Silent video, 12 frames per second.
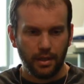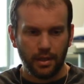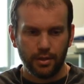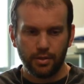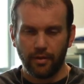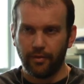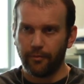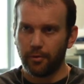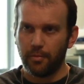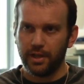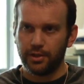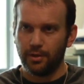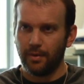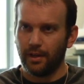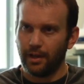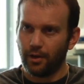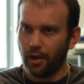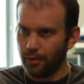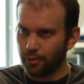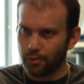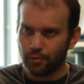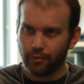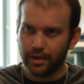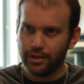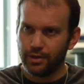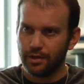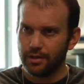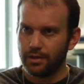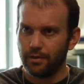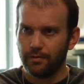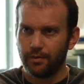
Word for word: students stop by, even unannounced.